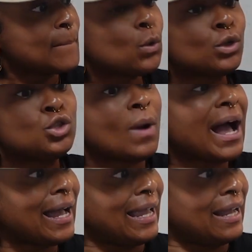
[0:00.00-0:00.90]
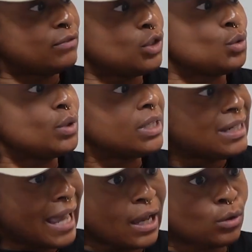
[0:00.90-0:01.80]
Or do I have to do it?
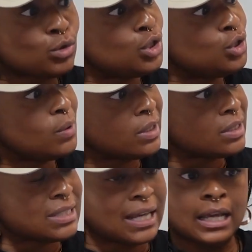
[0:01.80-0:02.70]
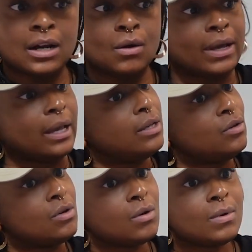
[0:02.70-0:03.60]
Now, do you understand, okay,
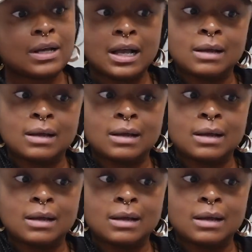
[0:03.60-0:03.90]
you know what?